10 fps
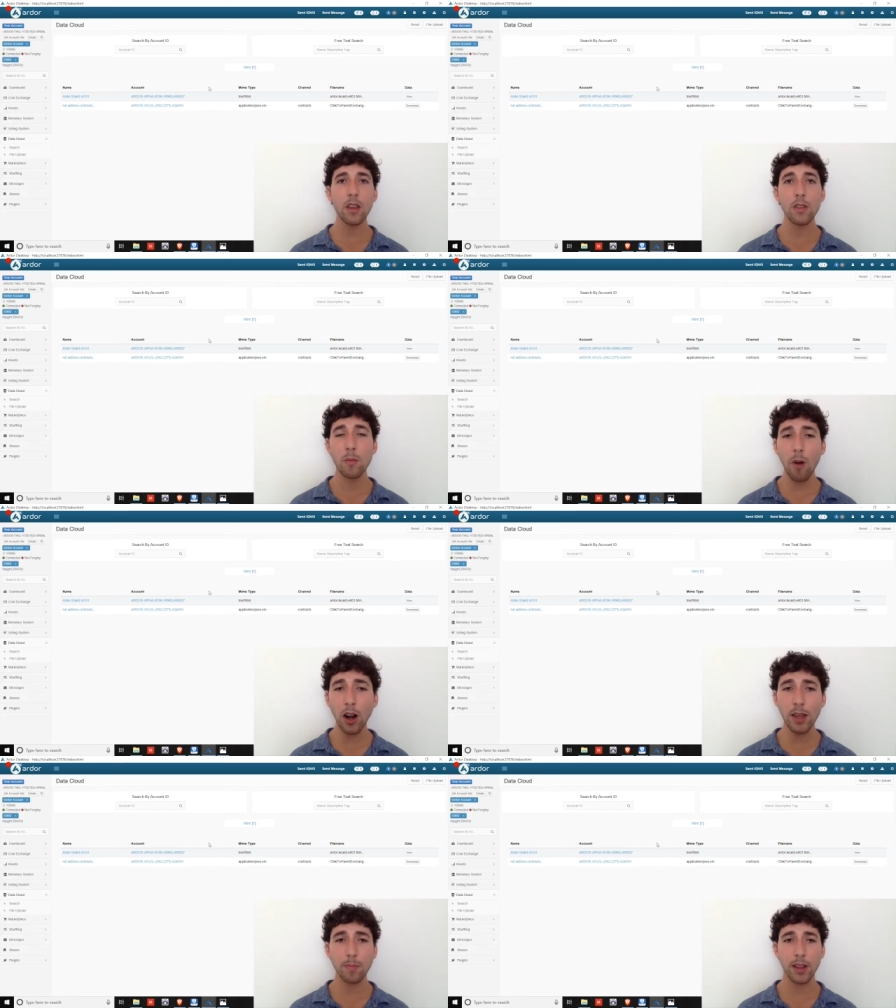The
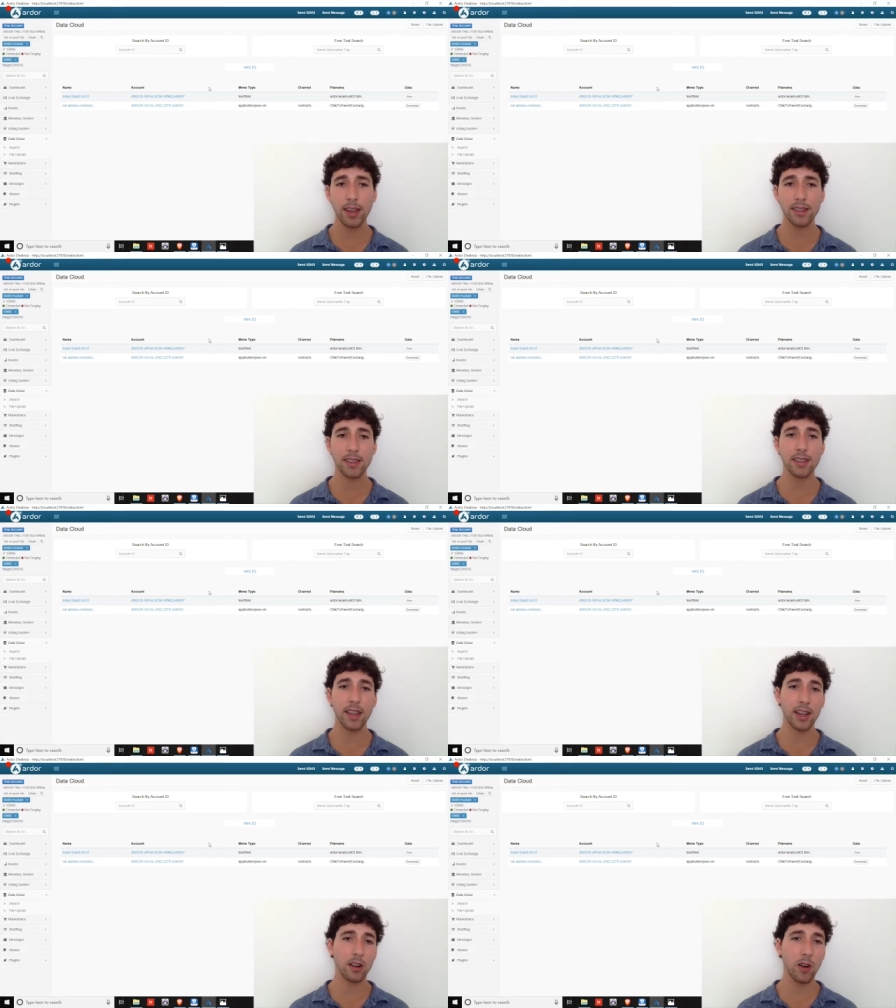marketplace is
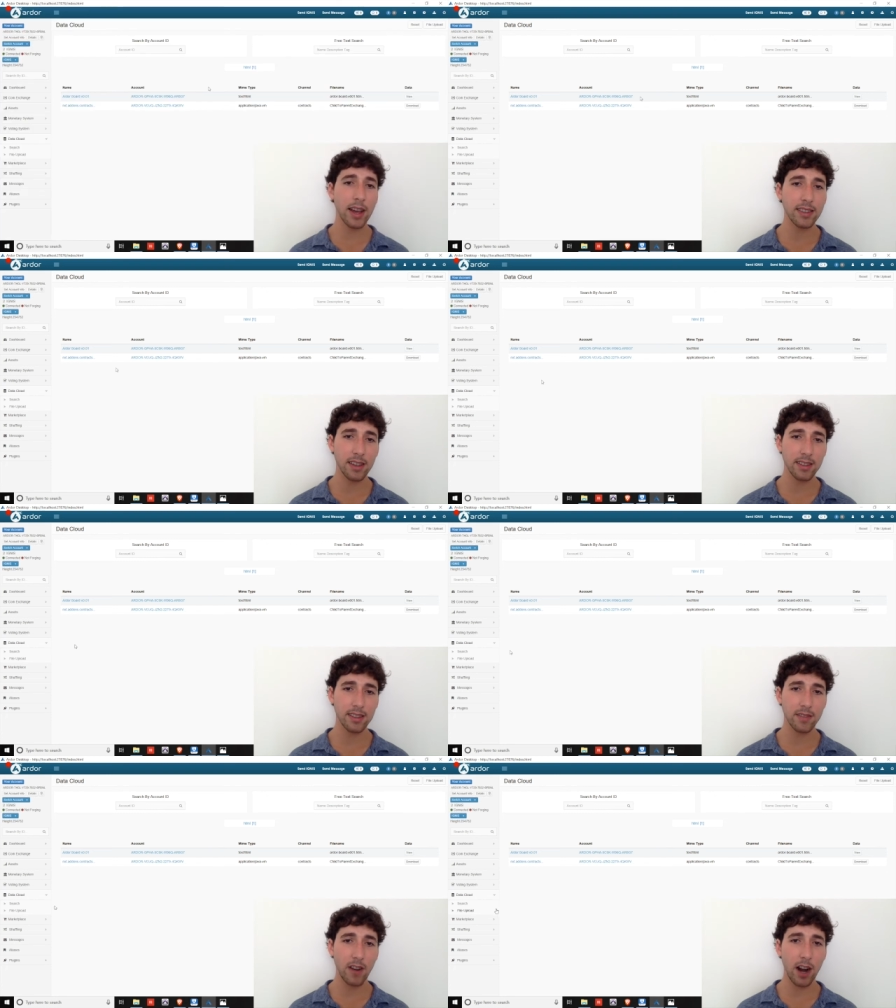like a Craigslist
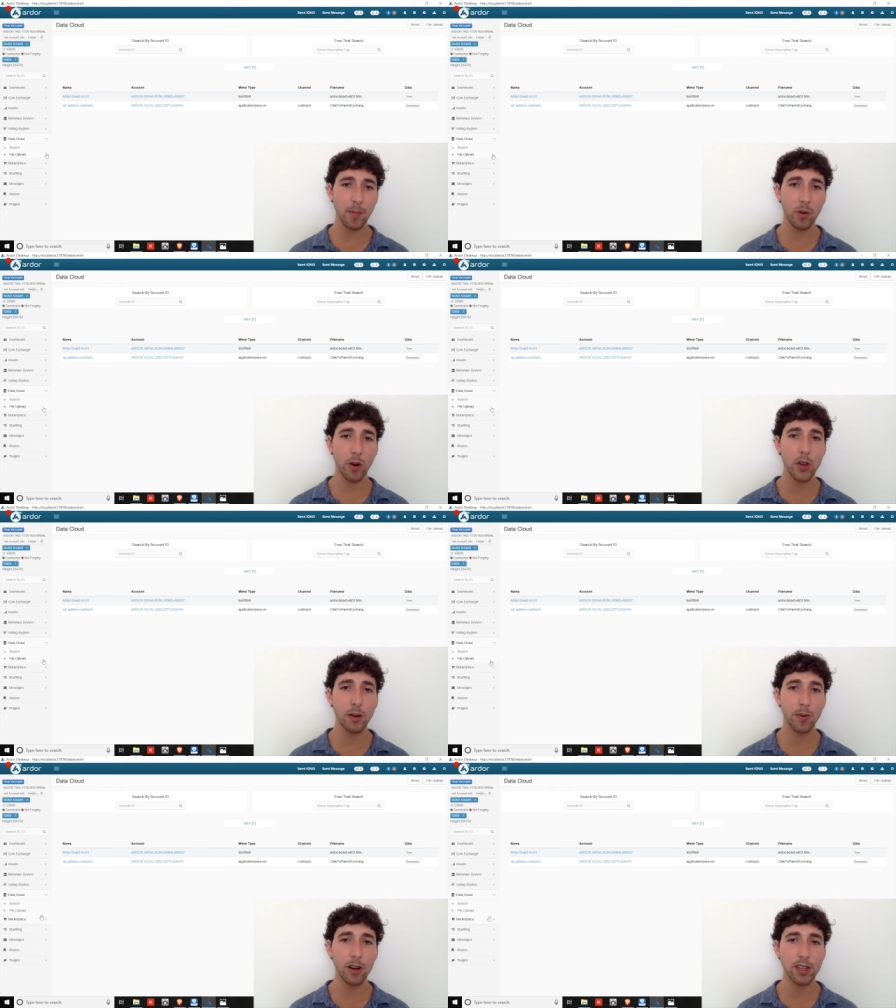environment where you
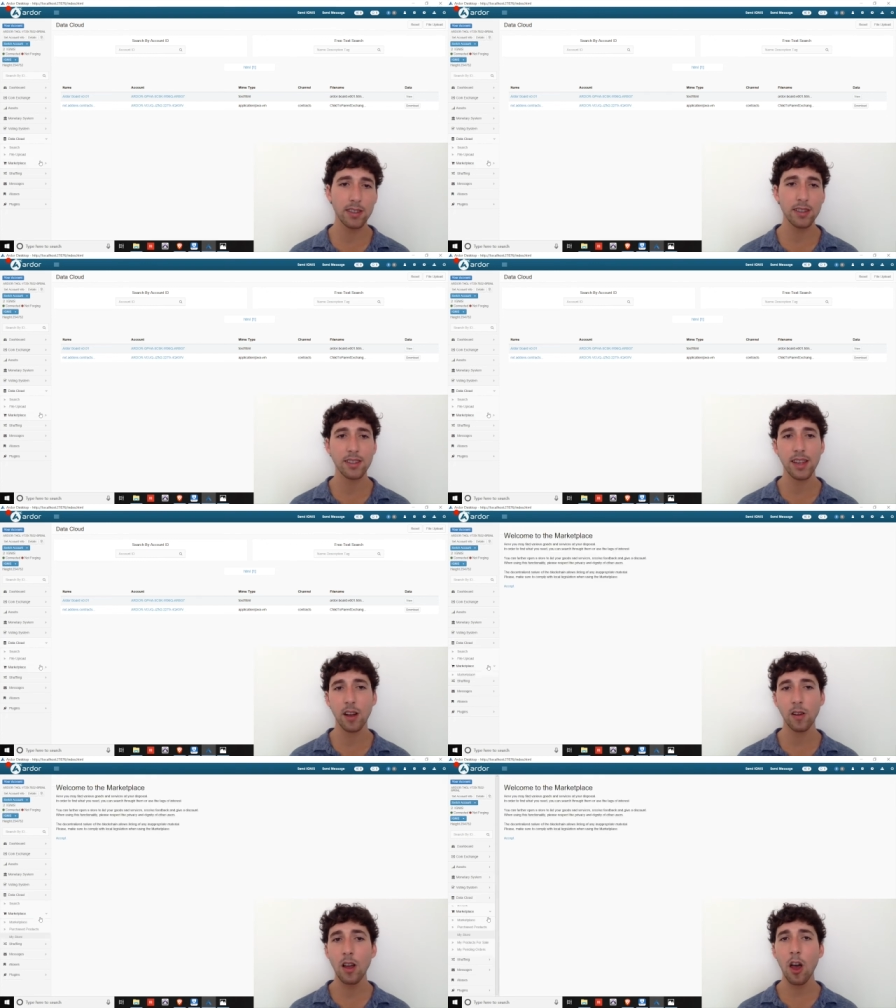can purchase and
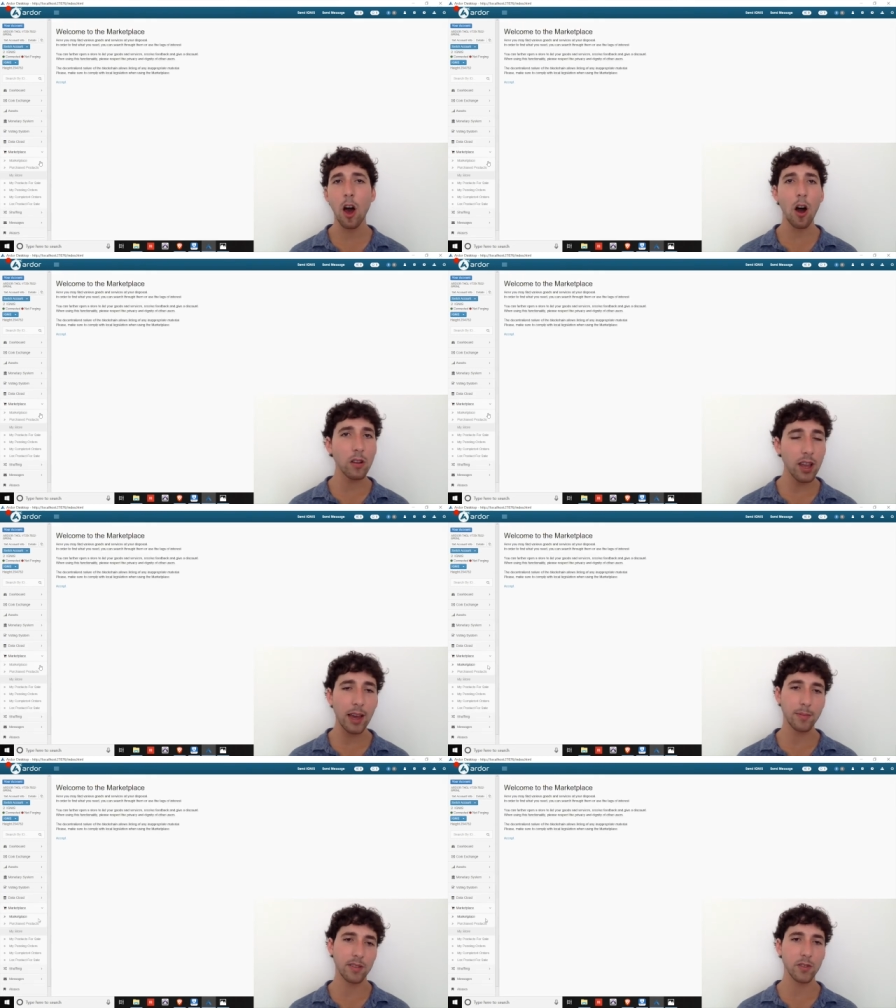sell all
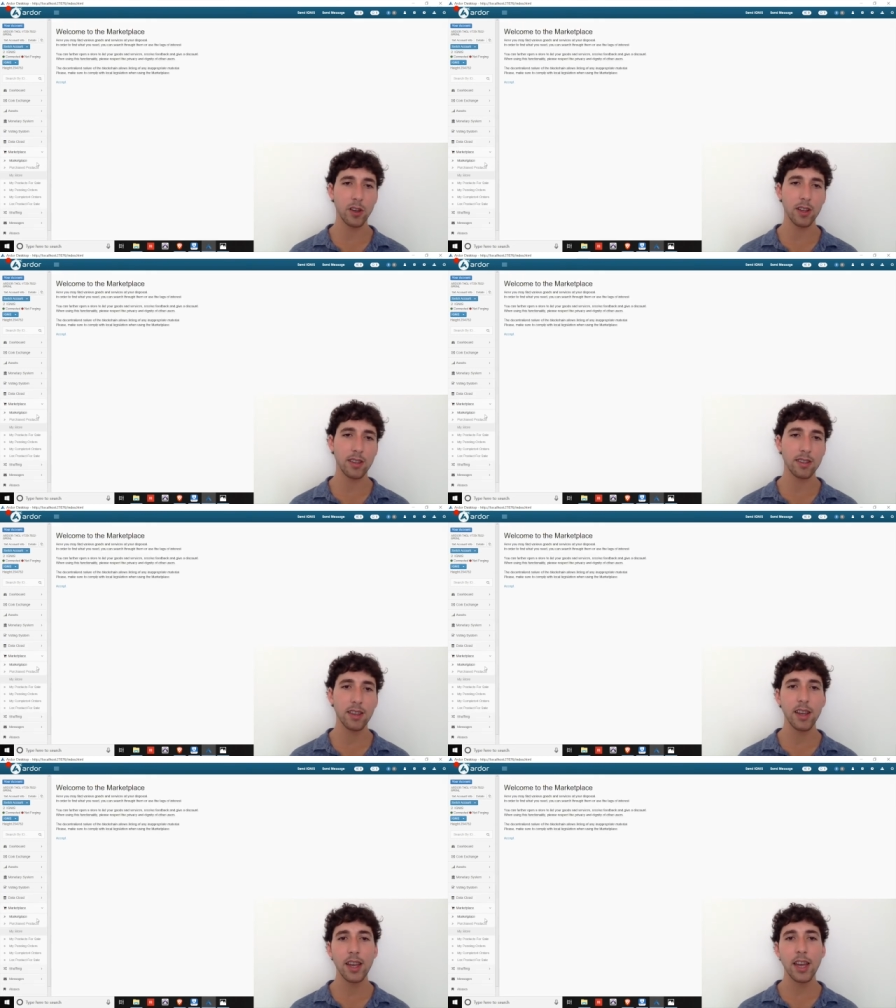types of goods.